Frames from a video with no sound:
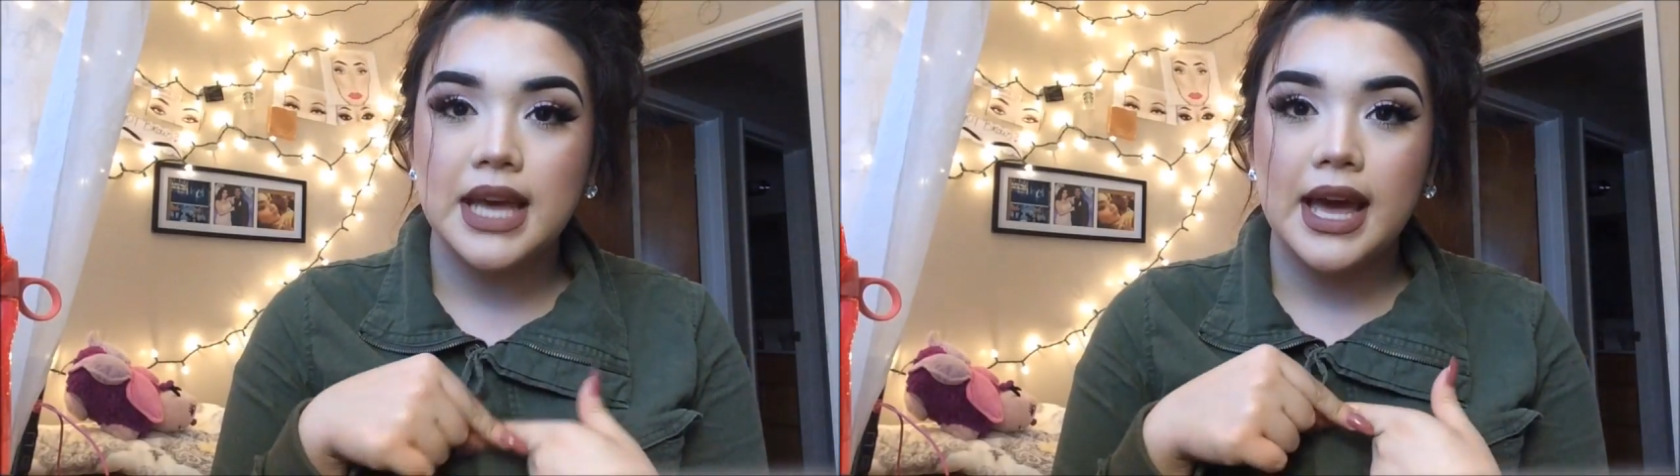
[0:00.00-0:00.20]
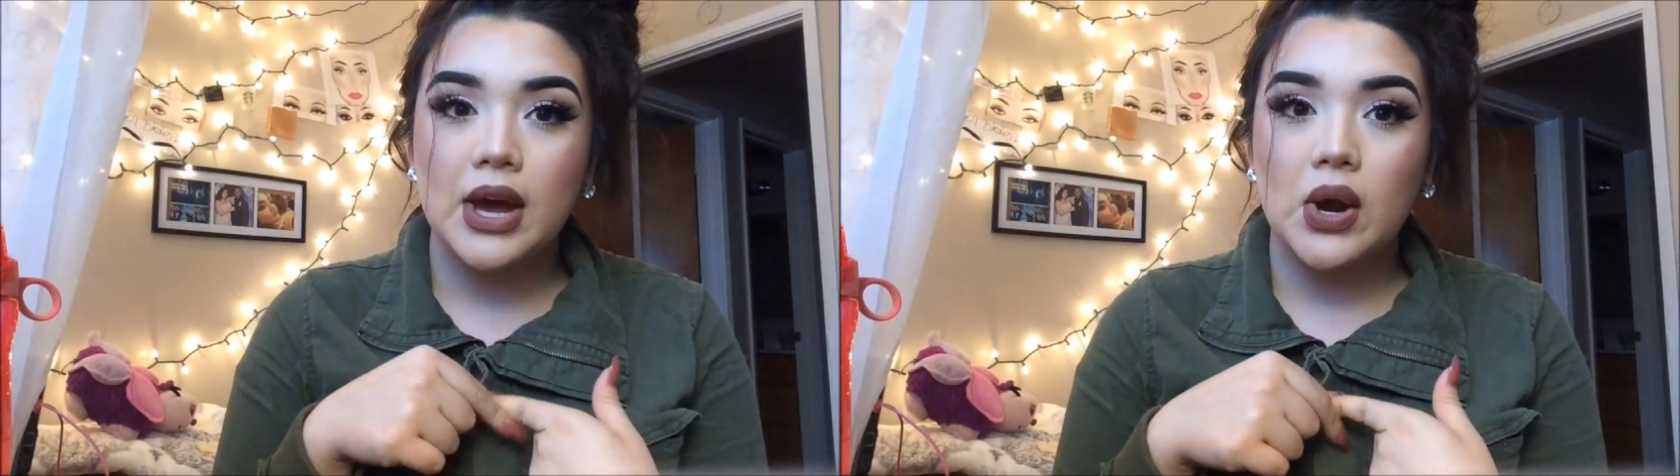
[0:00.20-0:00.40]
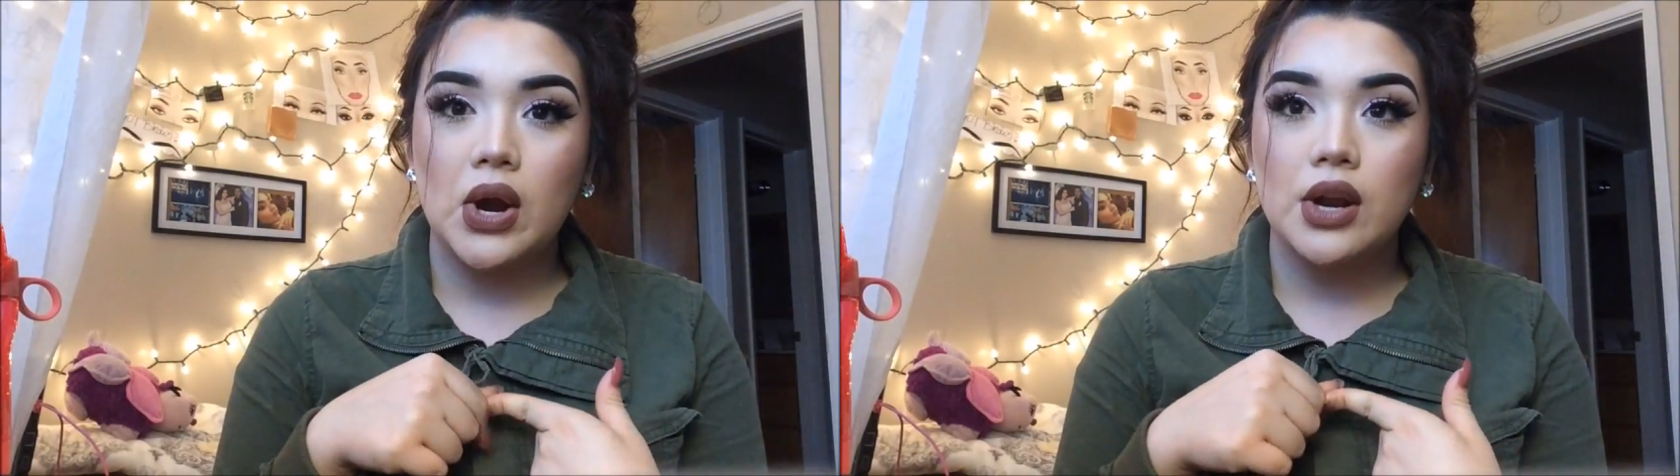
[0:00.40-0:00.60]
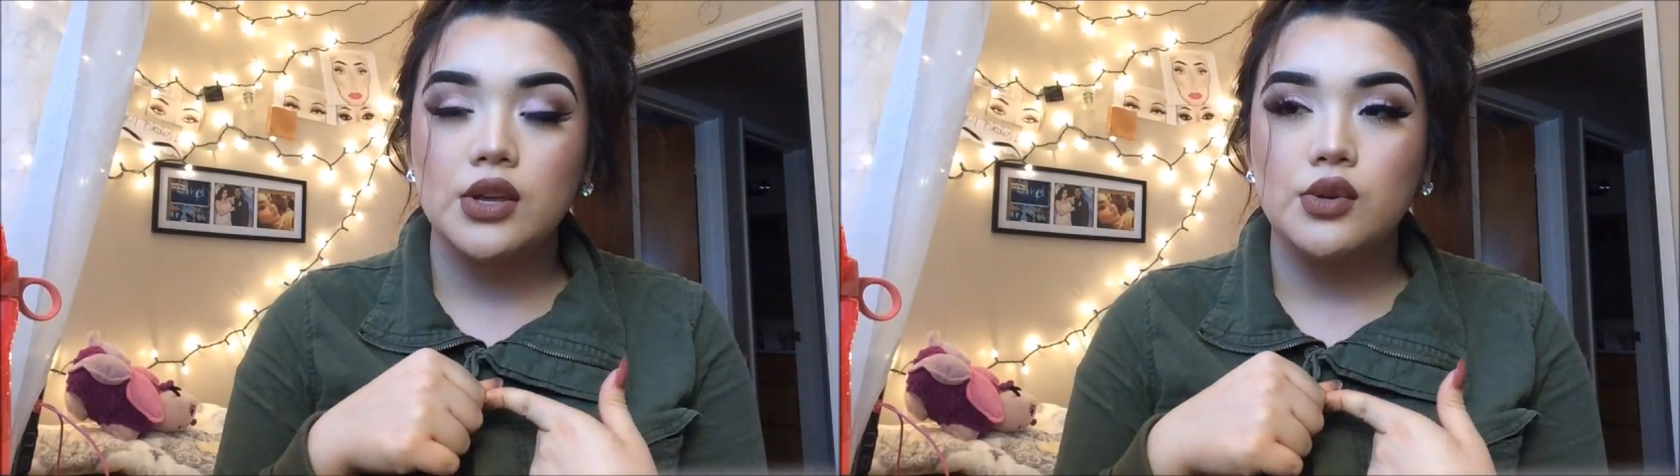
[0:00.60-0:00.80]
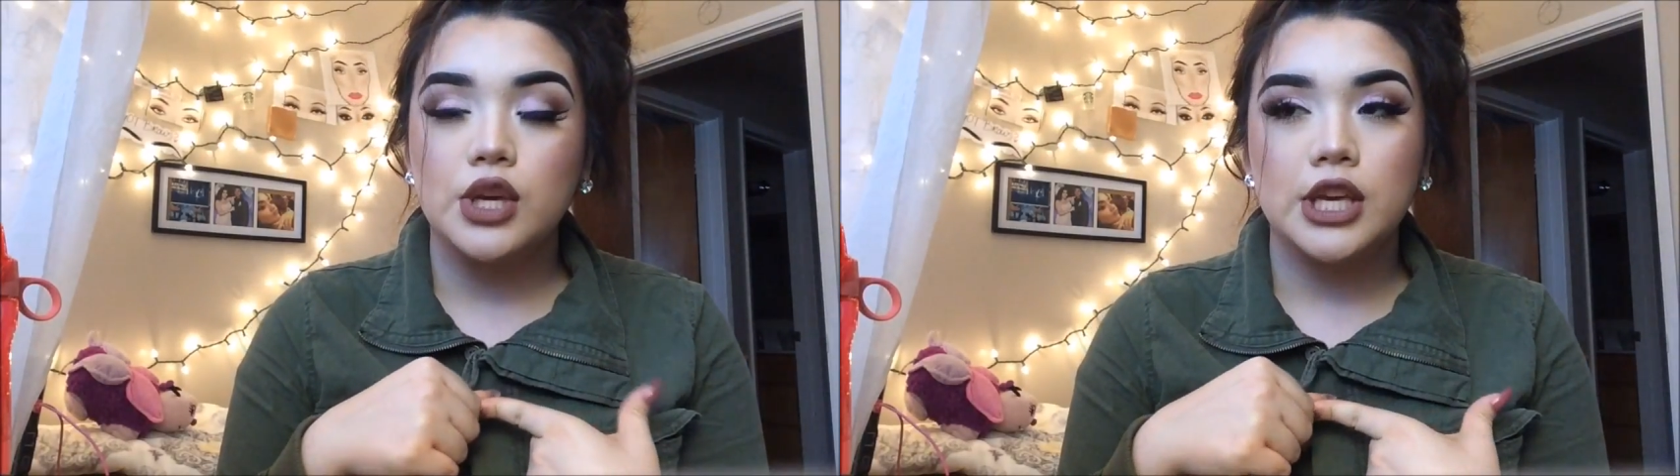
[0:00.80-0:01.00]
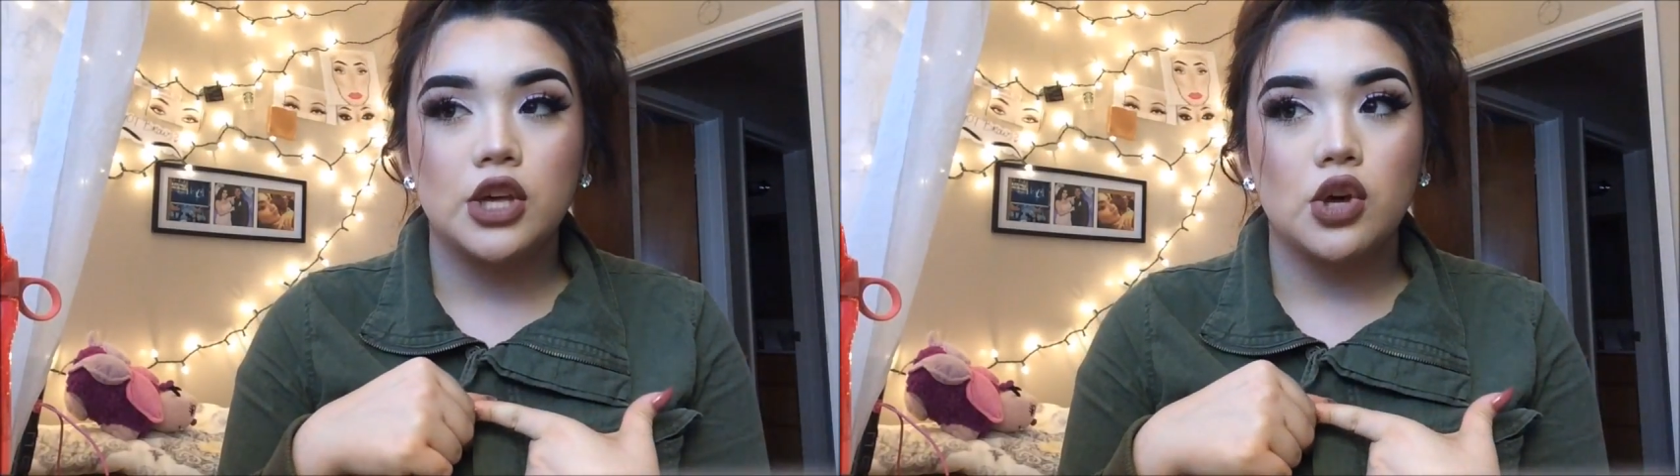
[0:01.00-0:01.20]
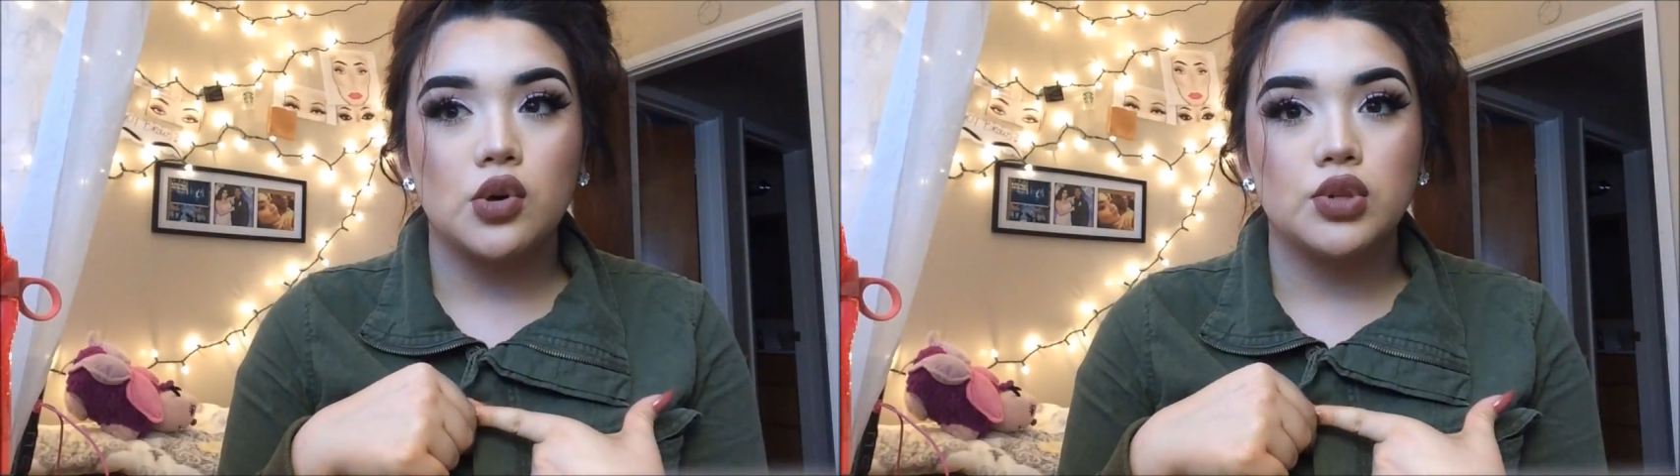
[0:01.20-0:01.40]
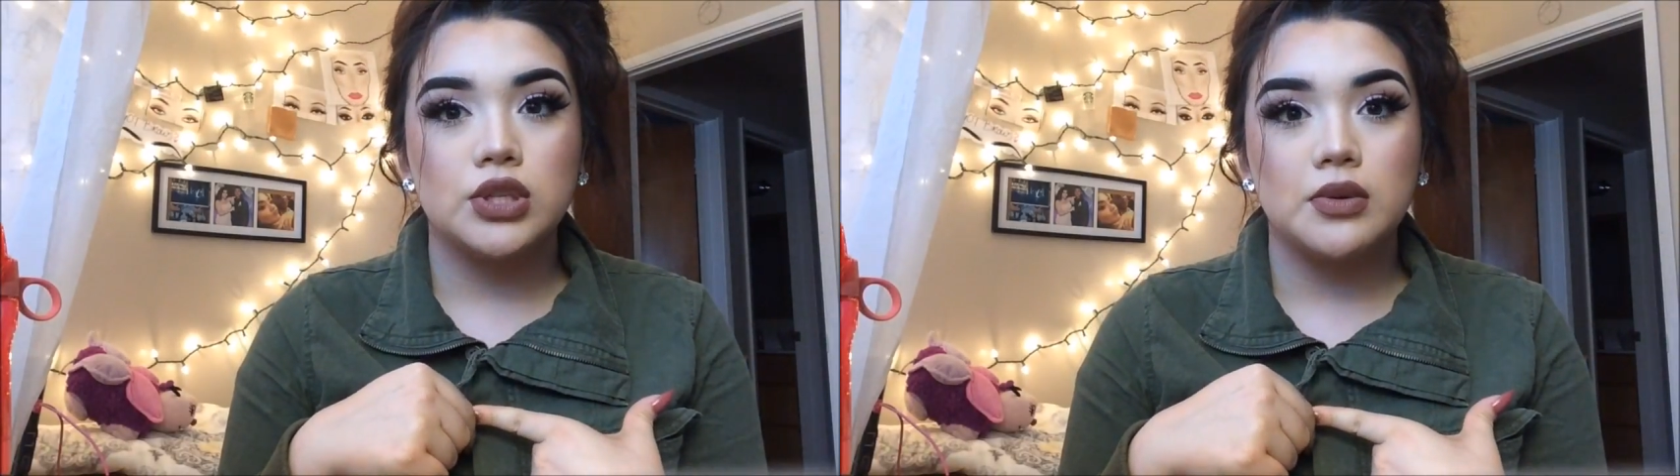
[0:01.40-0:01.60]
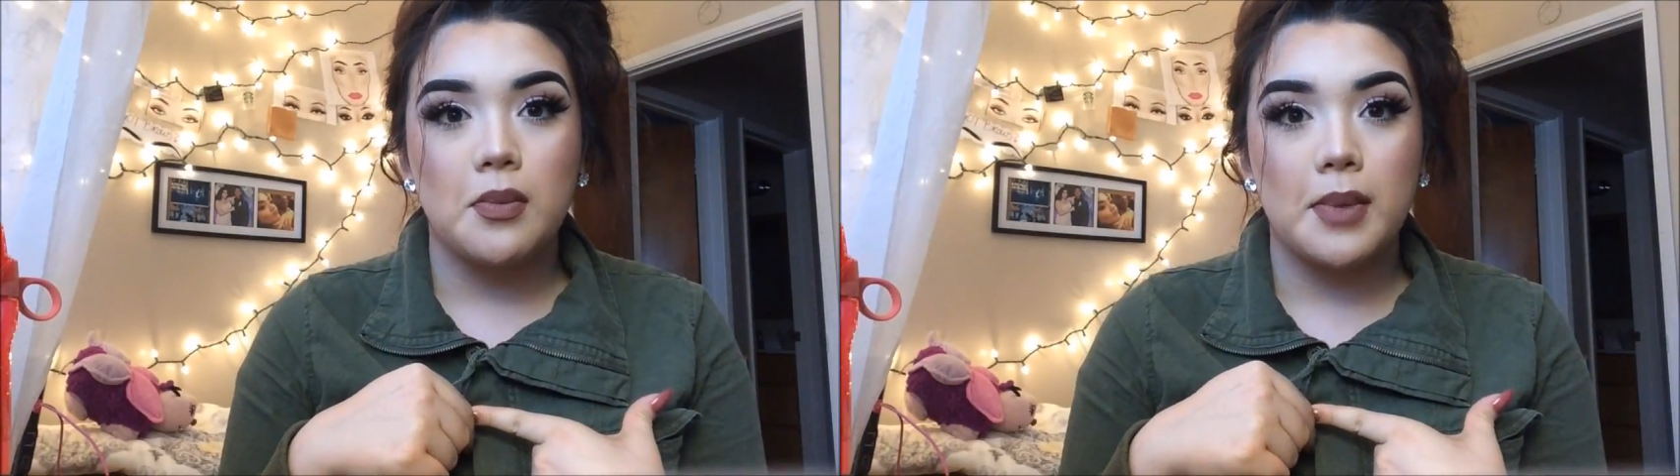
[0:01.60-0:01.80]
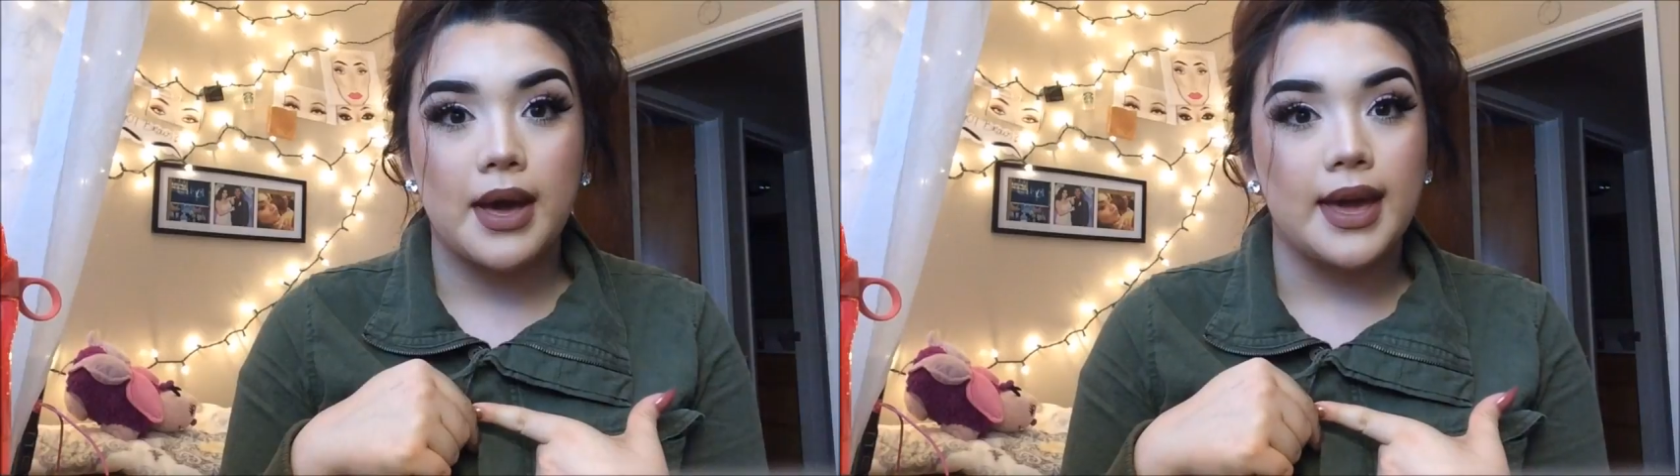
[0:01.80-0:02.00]
or you can go to
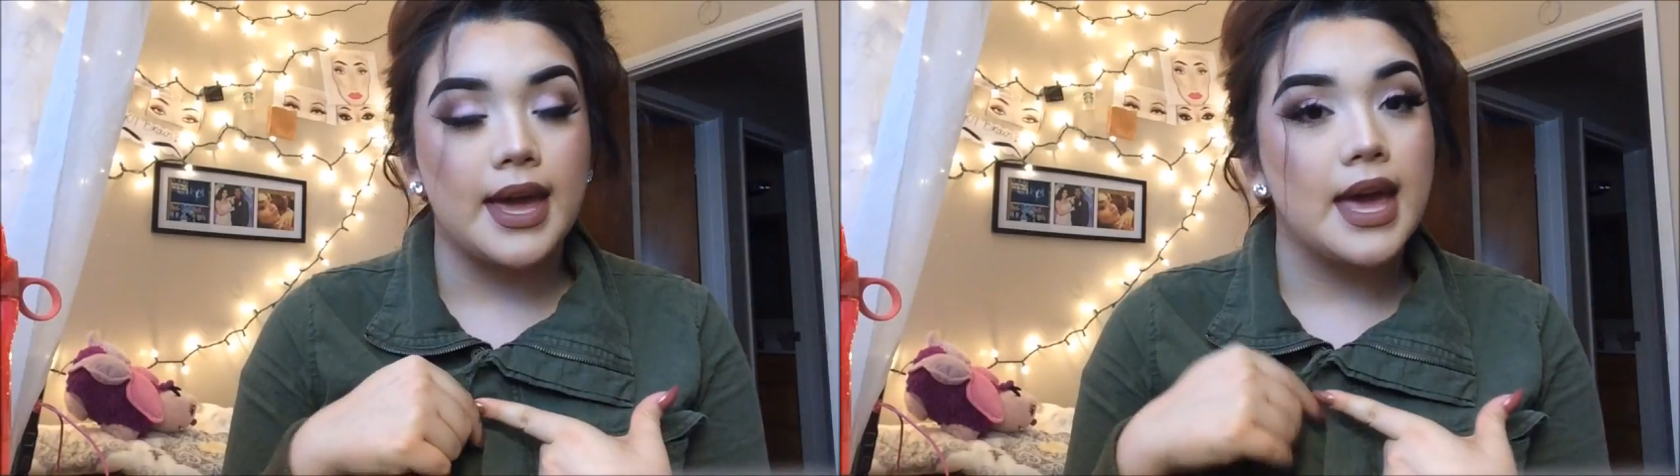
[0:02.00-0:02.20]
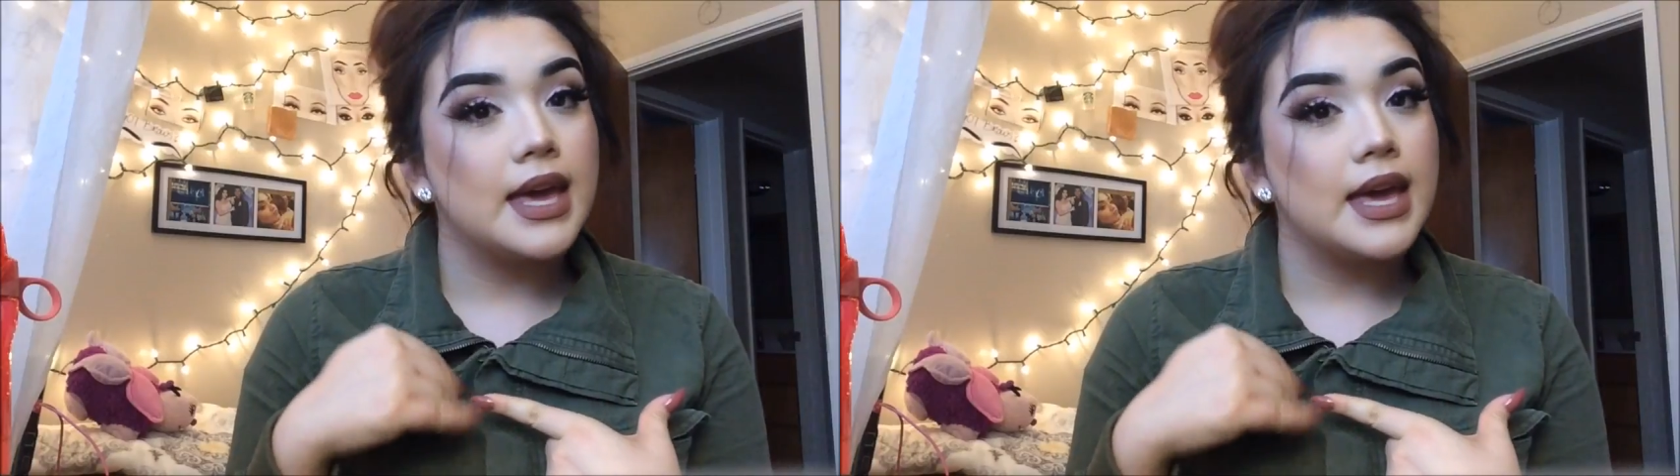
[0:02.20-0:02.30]
my